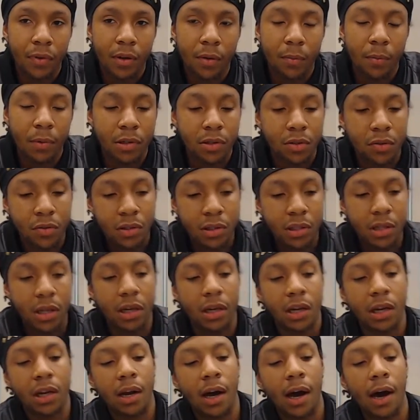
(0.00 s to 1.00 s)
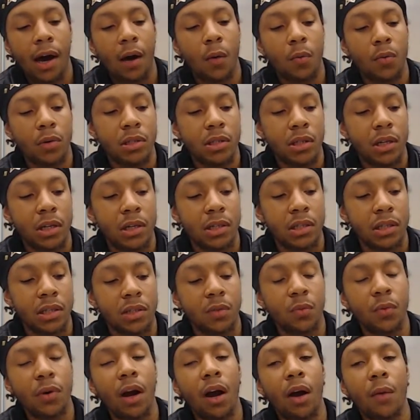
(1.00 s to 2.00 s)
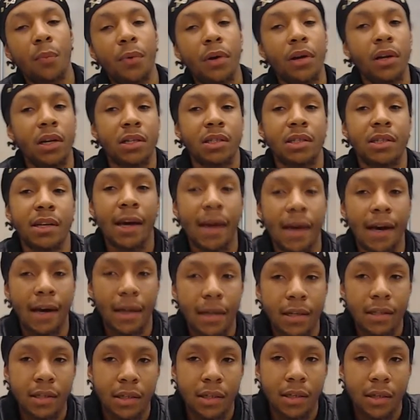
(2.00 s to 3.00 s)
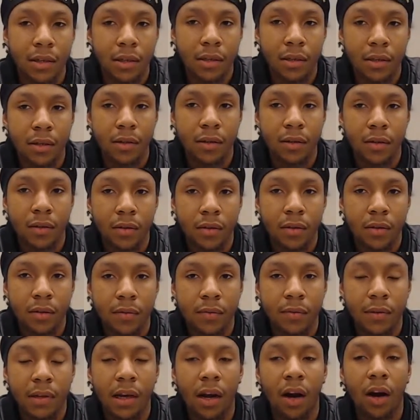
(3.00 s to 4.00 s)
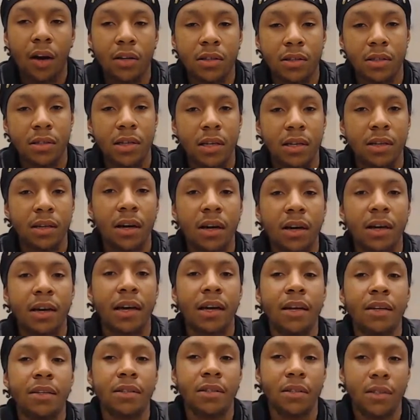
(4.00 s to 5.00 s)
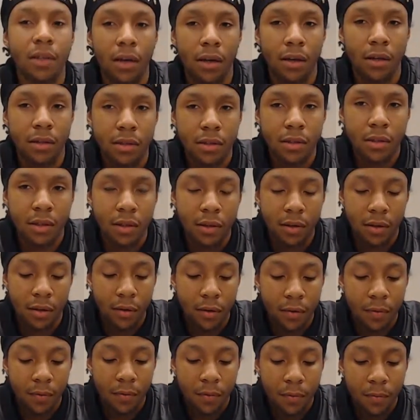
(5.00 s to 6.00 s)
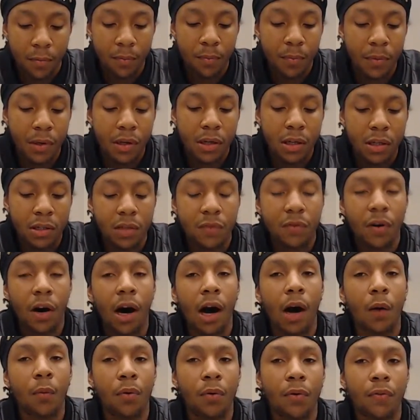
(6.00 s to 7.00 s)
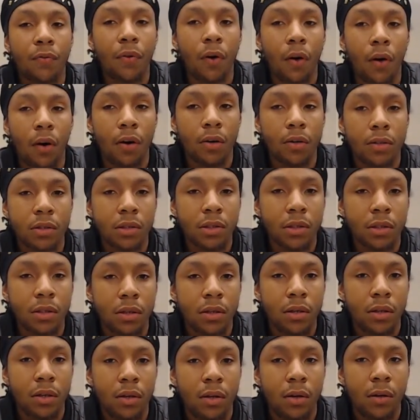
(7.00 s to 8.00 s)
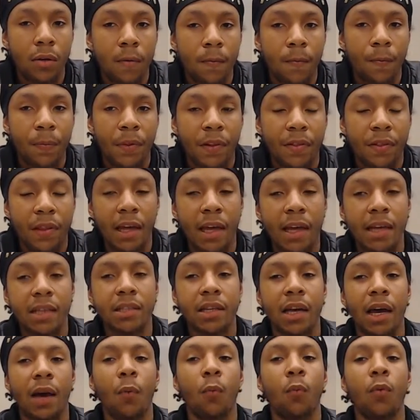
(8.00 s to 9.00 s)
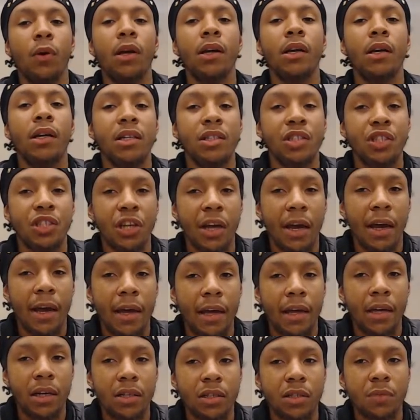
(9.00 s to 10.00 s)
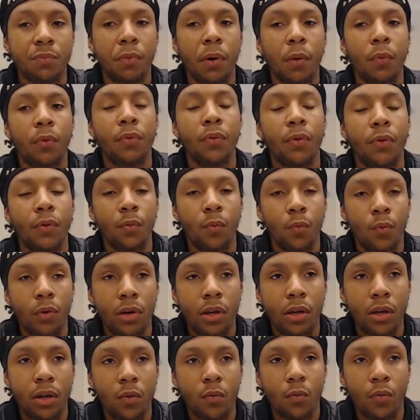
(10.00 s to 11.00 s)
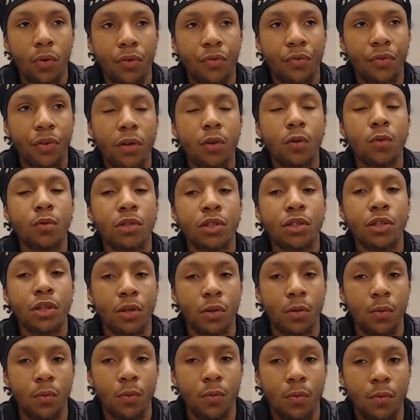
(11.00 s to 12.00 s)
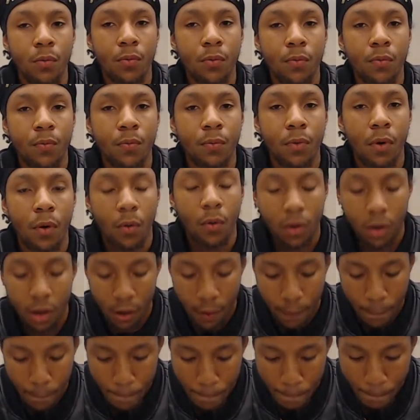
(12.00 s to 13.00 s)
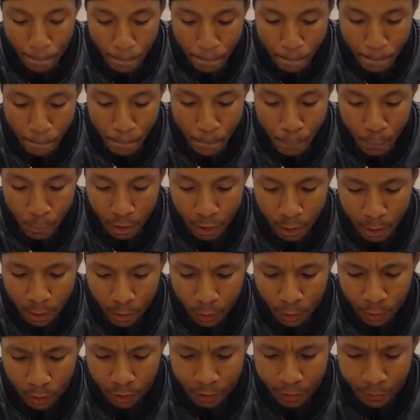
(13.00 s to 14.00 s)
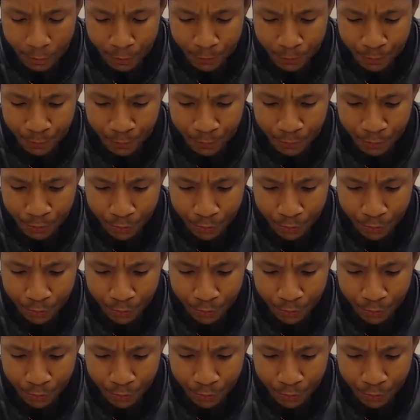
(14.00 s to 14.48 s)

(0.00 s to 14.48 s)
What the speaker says: But you see it in our cities because we are being attacked. They are sent against us because of our faults. The things that we can change, but we refuse to. Okay? Keep going.